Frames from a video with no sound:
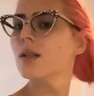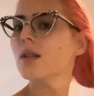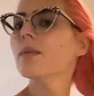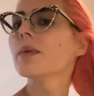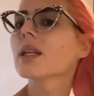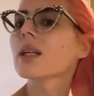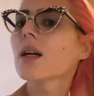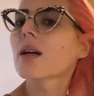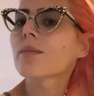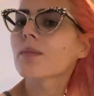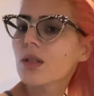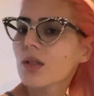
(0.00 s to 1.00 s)
when it
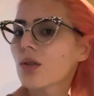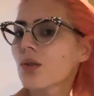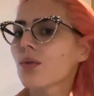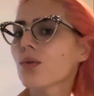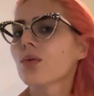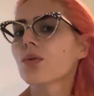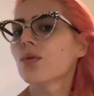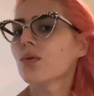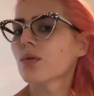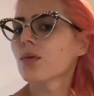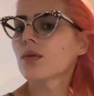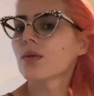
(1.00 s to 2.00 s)
comes
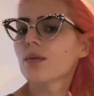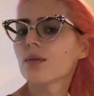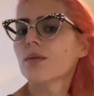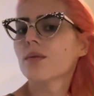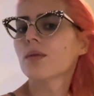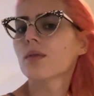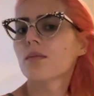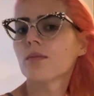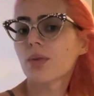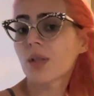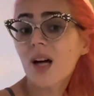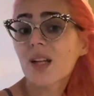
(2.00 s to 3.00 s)
to
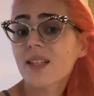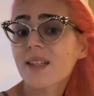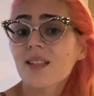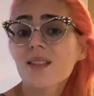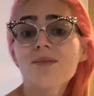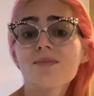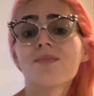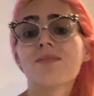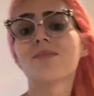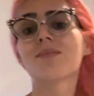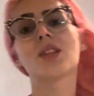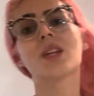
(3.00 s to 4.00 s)
blonde hair,
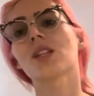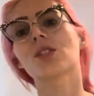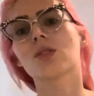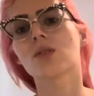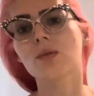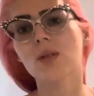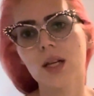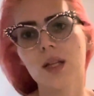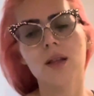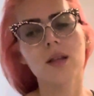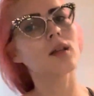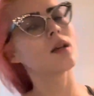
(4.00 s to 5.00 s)
you can't just use
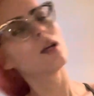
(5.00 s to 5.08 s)
anything.